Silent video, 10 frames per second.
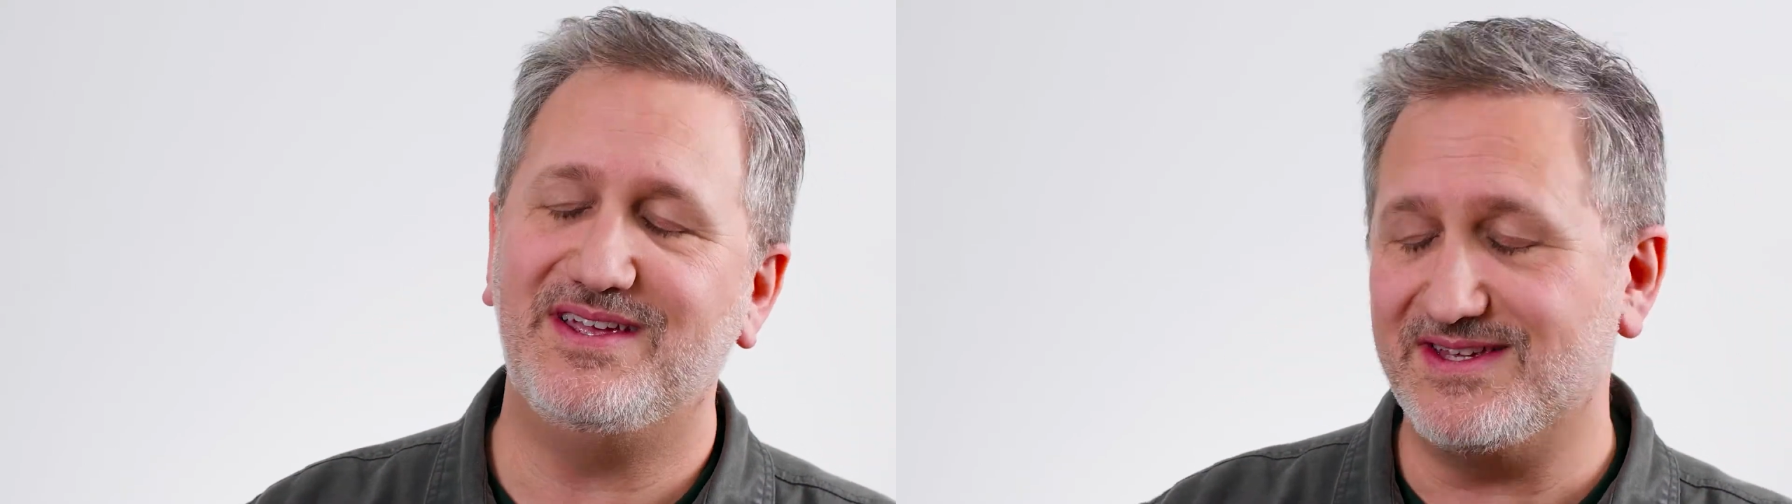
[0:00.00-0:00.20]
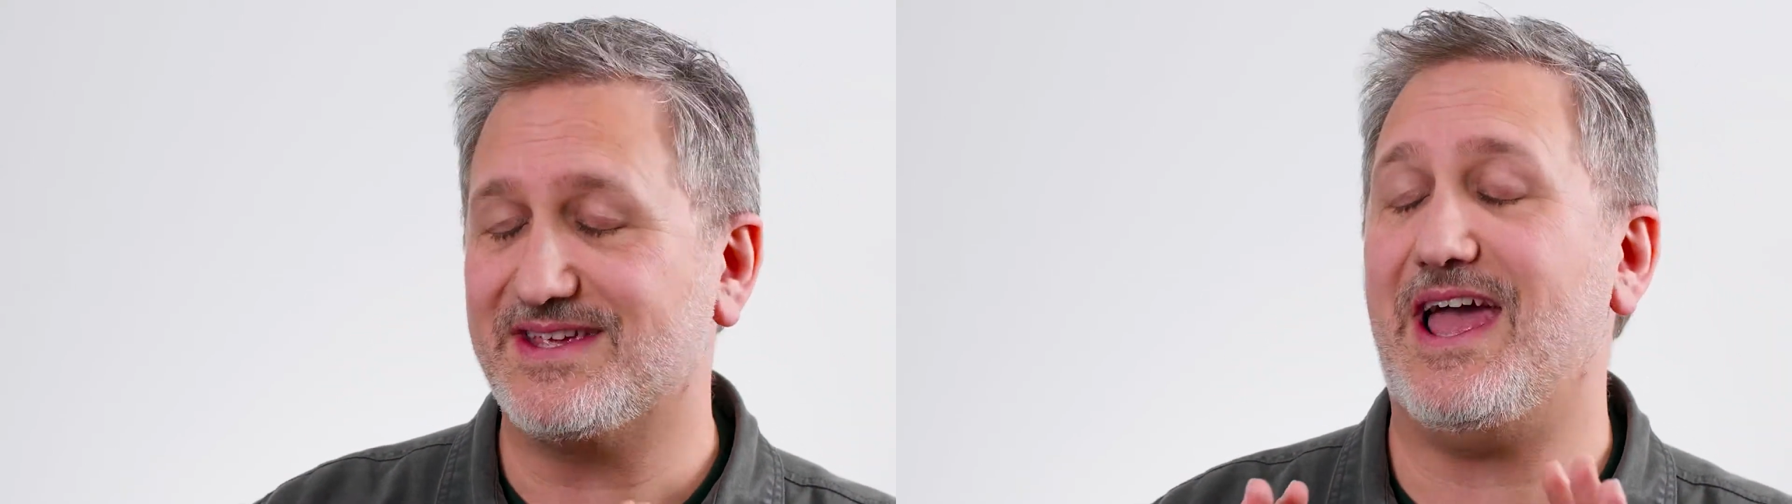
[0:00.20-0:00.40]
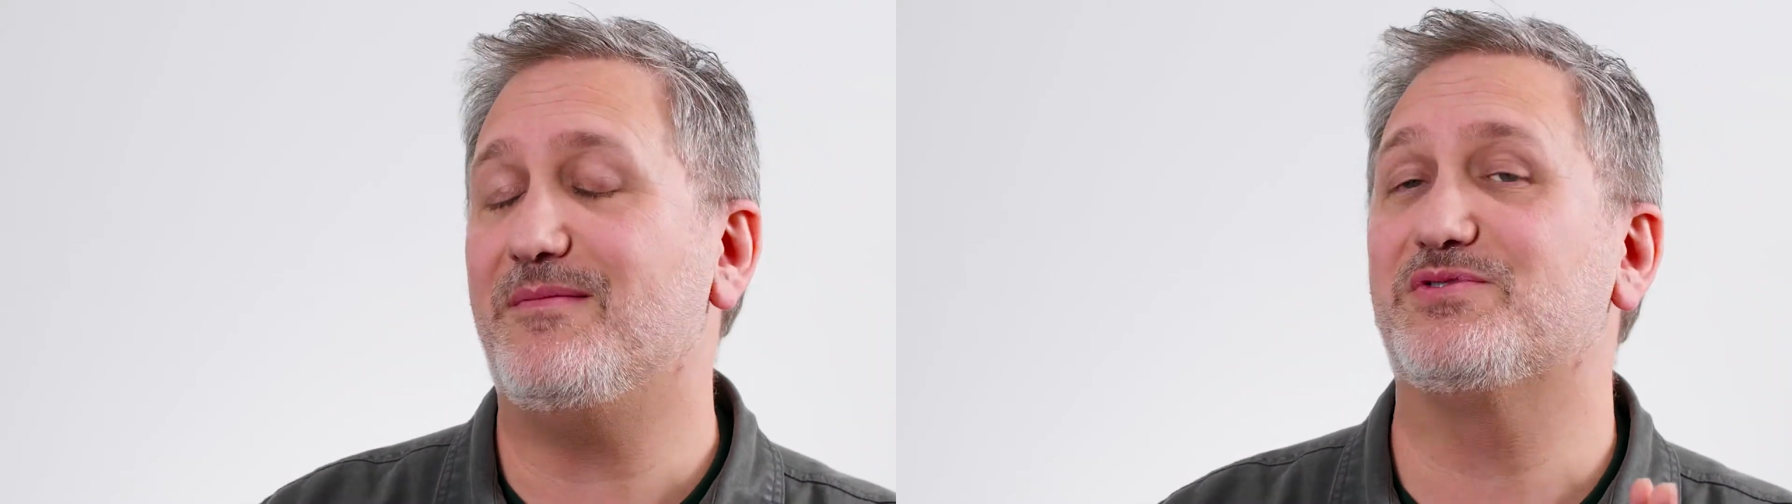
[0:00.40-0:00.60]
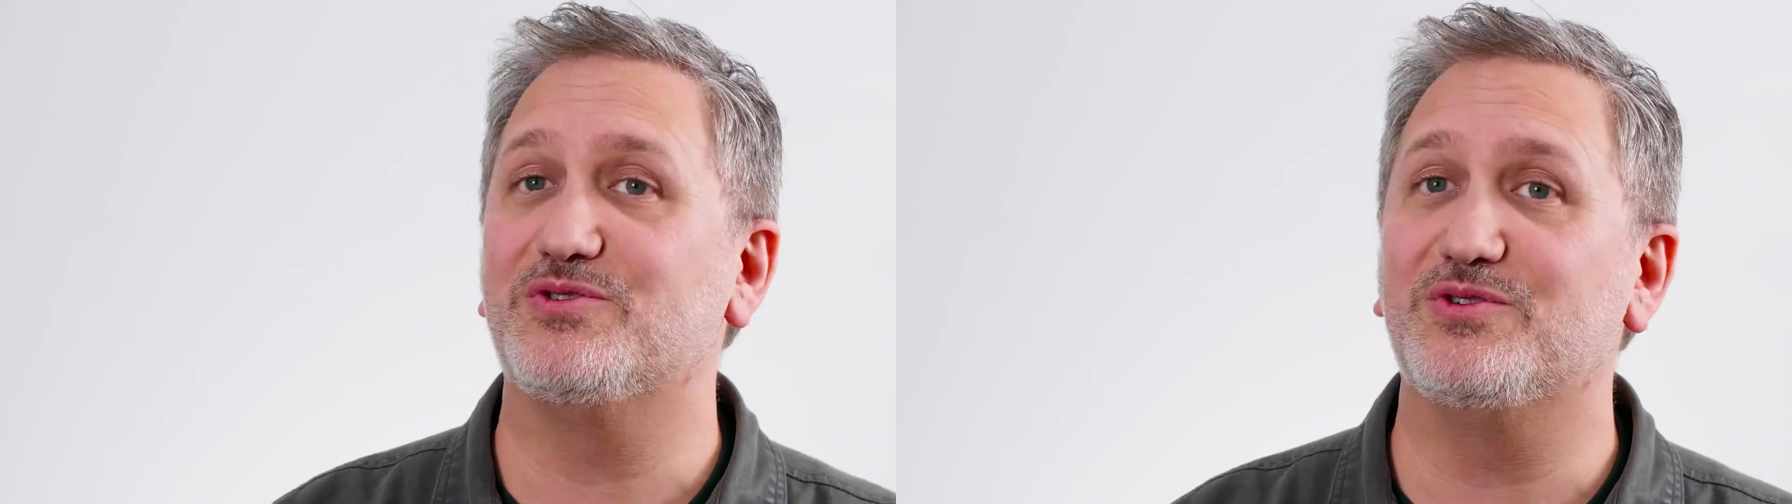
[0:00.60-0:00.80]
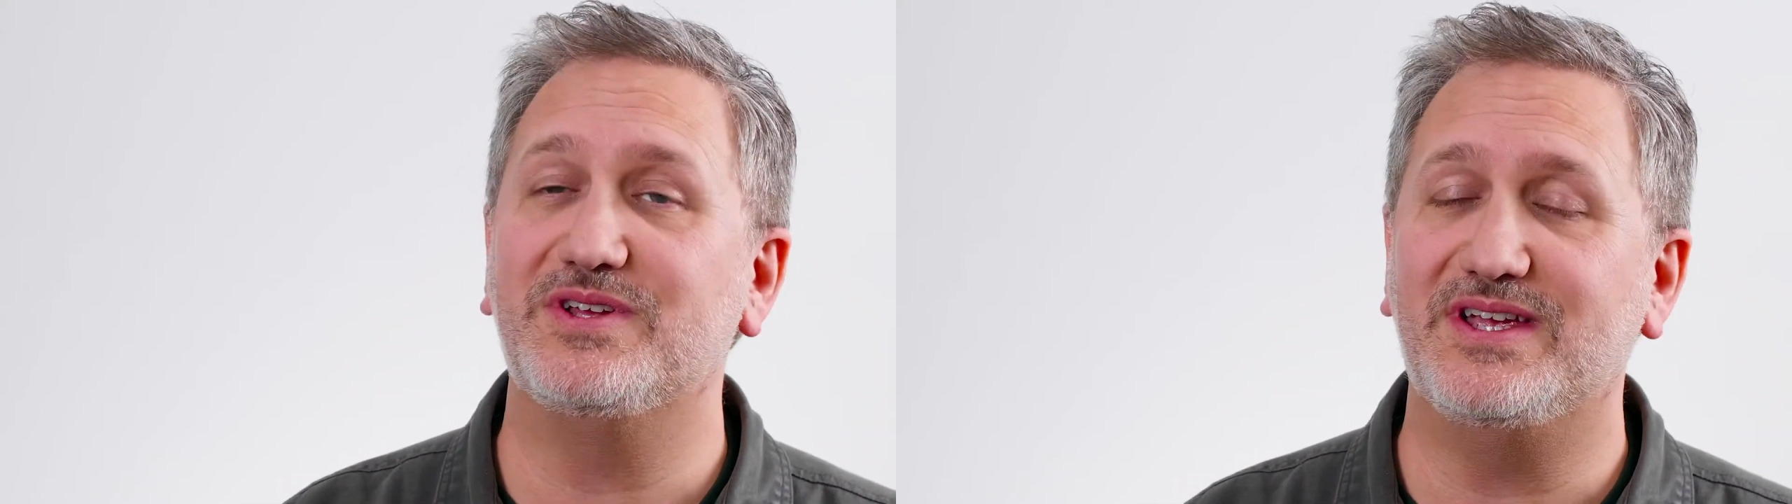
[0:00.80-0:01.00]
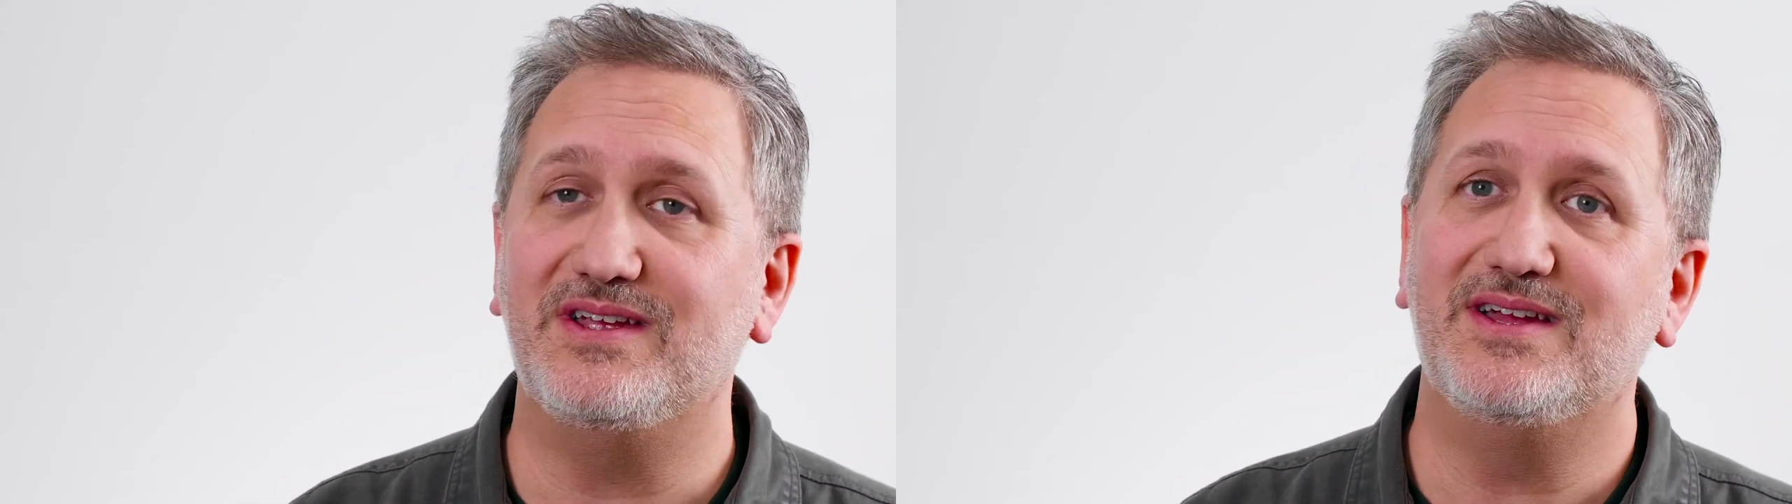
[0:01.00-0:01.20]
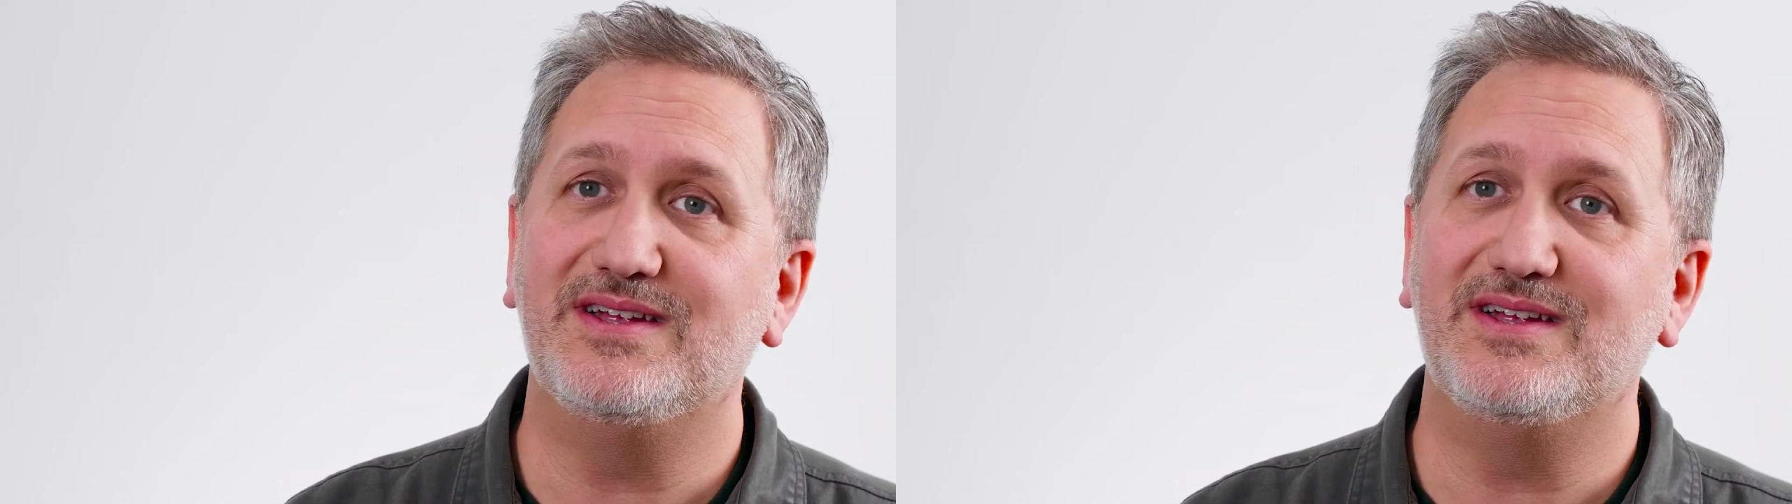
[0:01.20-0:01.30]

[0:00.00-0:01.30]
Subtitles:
is absolutely